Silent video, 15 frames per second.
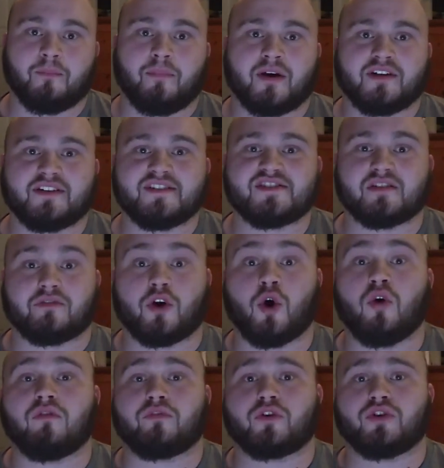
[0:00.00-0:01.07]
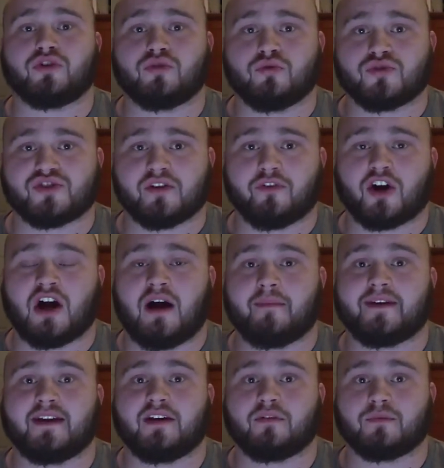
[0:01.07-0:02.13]
abundance of overuse of
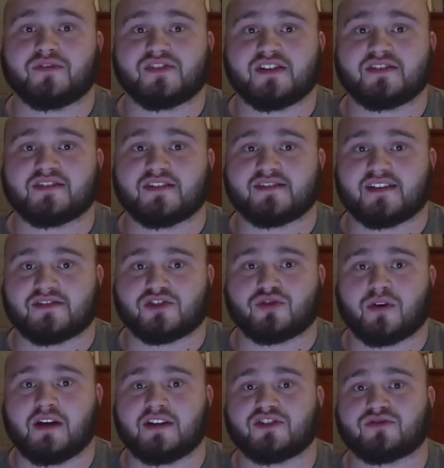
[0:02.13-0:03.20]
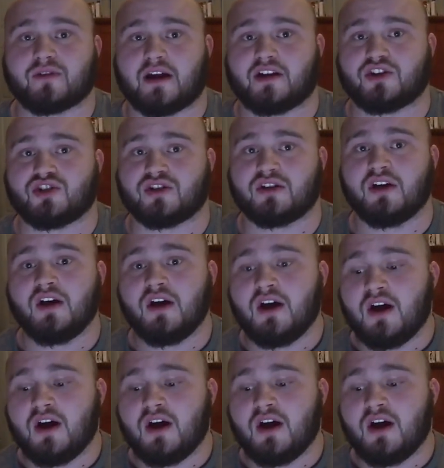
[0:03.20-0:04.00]
accommodating resistance as a training strategy